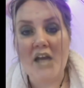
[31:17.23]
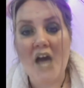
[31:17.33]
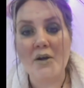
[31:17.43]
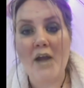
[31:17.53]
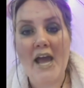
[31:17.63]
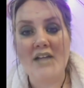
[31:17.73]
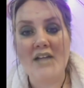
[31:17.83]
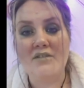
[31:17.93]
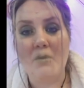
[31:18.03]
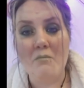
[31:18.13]
utter act
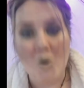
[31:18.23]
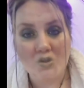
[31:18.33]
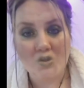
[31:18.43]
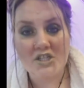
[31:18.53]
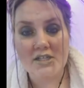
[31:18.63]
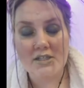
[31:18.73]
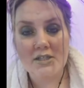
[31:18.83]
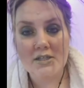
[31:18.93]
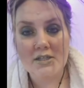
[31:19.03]
of emotion